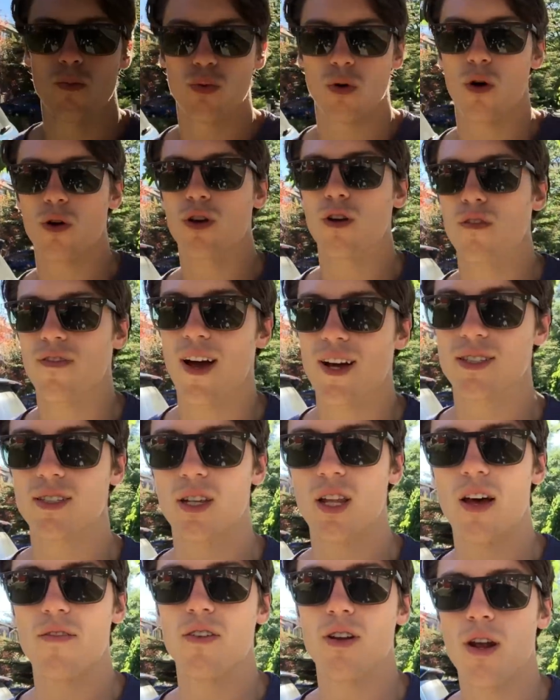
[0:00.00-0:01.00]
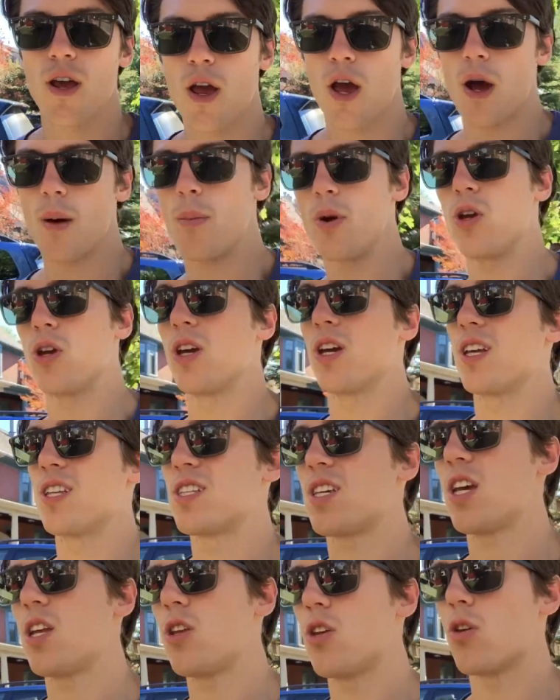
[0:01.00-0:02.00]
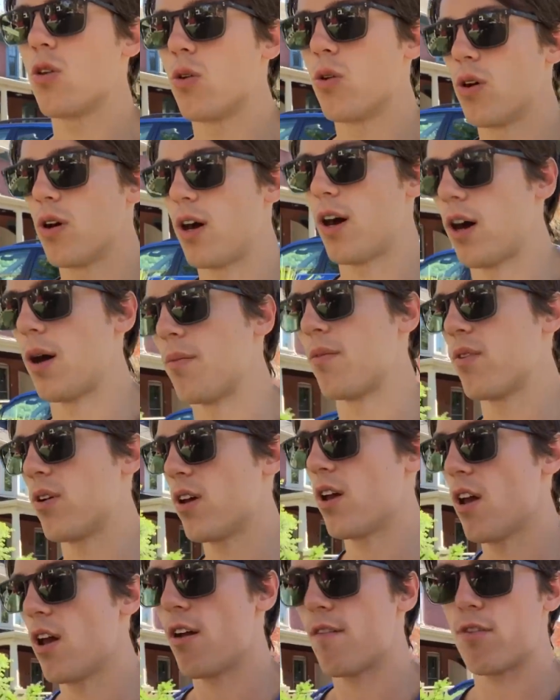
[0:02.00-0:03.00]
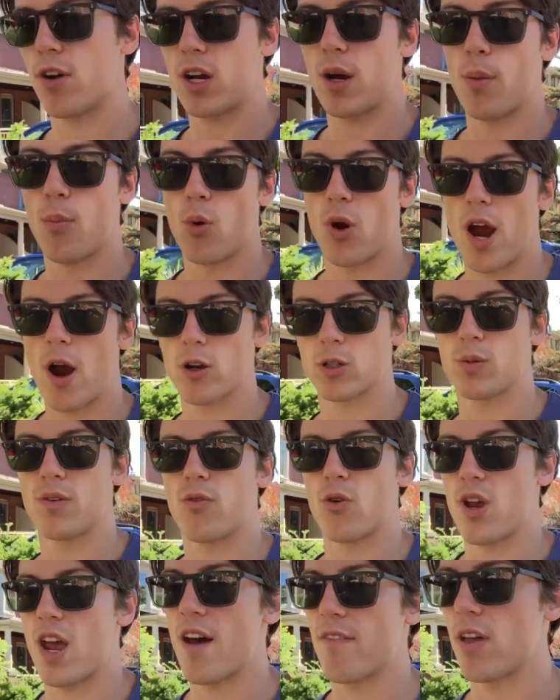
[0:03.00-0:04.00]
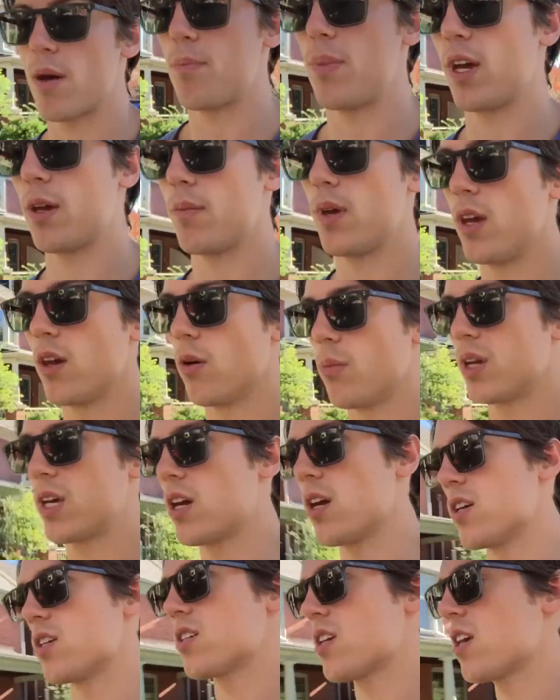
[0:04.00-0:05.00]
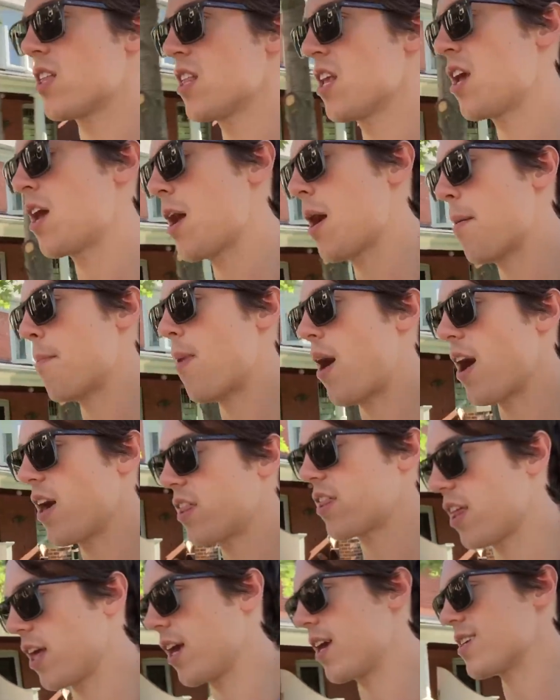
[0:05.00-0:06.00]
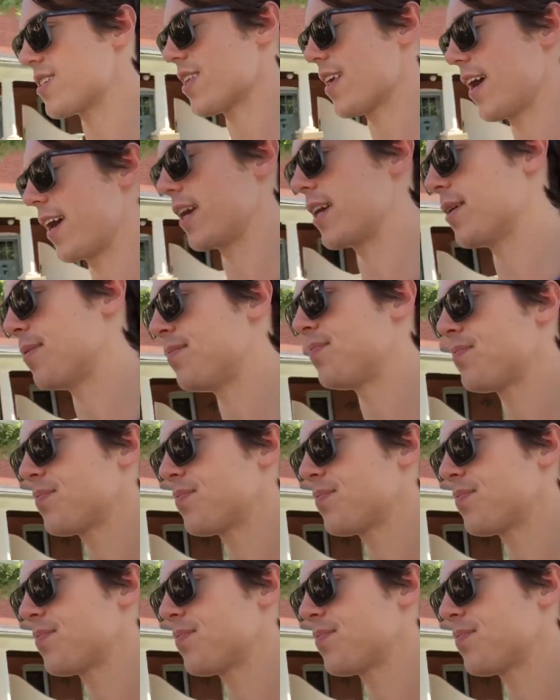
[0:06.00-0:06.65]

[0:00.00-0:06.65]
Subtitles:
broke your fast 11, but you can continue for a couple more hours before you have that big meal. Because my thing is like,